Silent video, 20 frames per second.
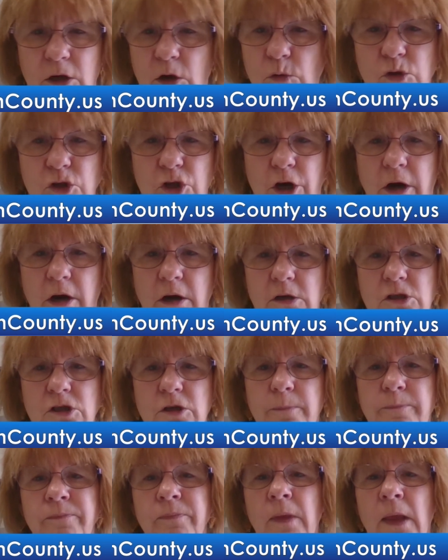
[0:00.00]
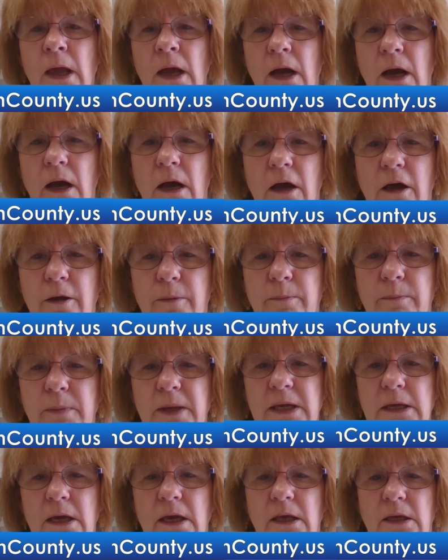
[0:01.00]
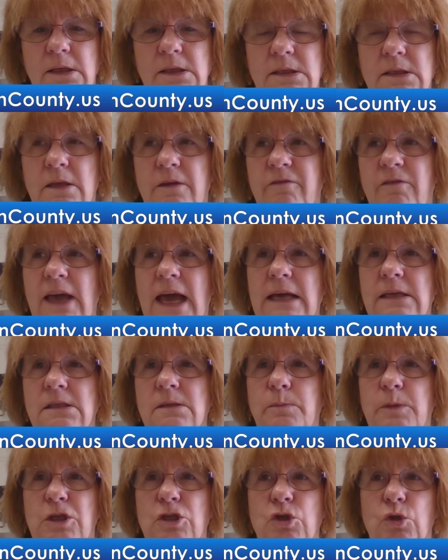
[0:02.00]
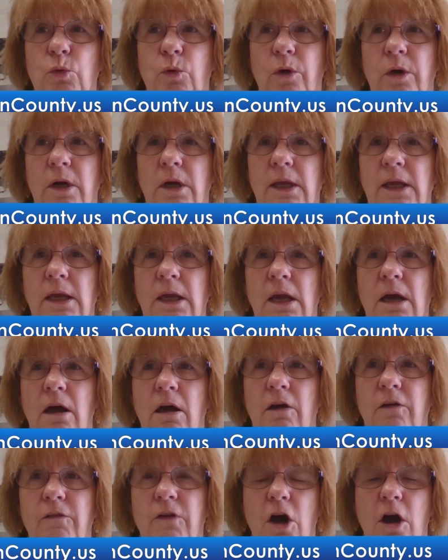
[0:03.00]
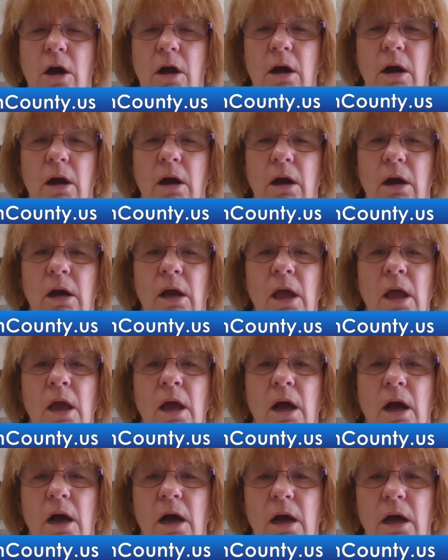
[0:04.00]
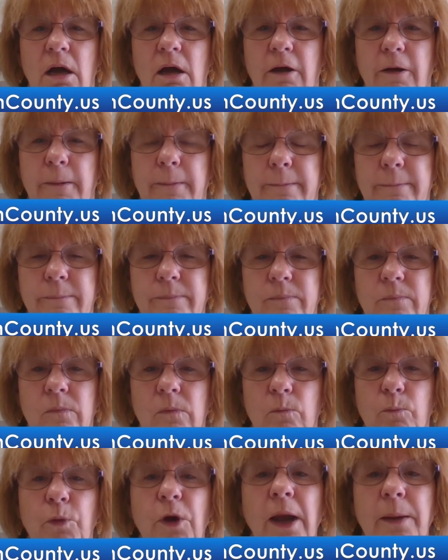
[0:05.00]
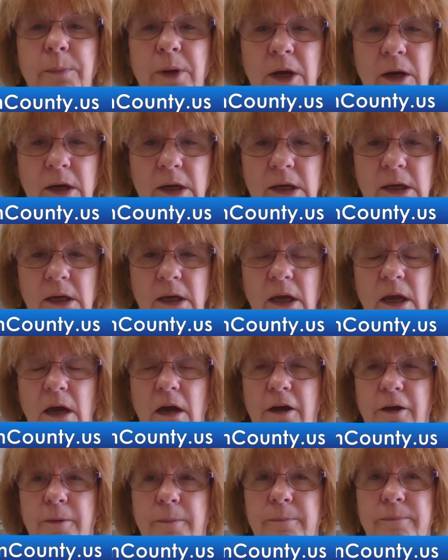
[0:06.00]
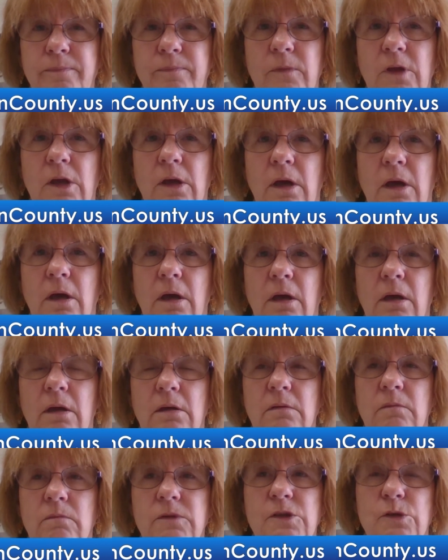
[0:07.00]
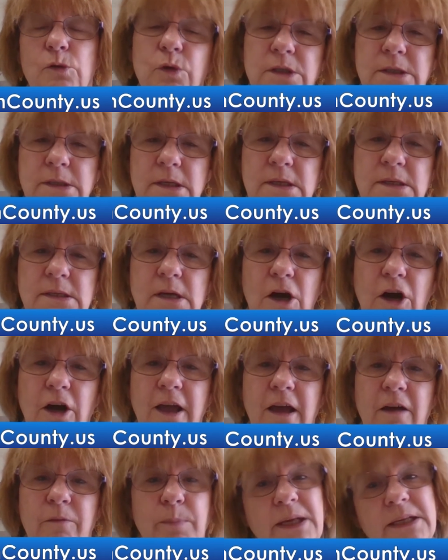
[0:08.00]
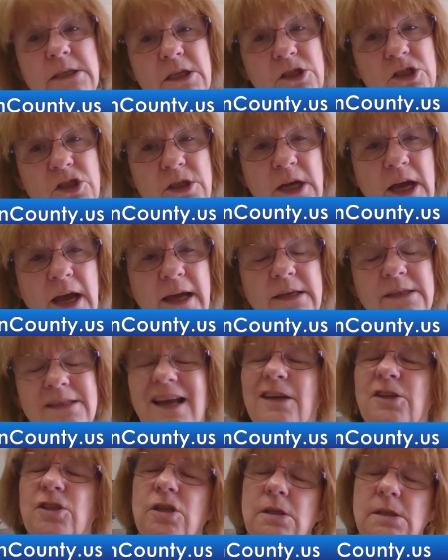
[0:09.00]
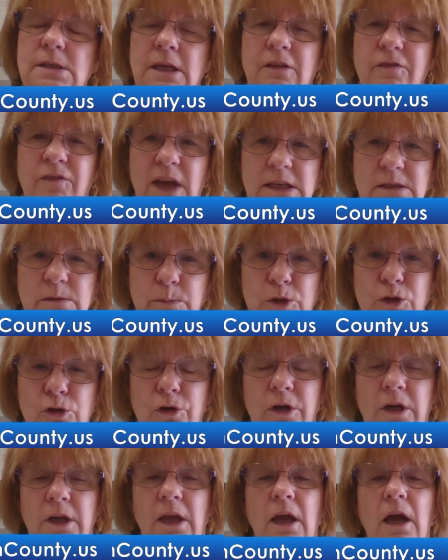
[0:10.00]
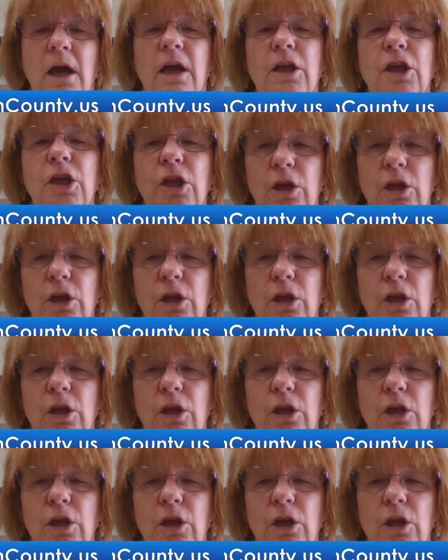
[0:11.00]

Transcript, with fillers: at no charge um, because the vast majority of our um, primary um, uh, sources uh, have been digitized. I shouldn't say the vast majority. A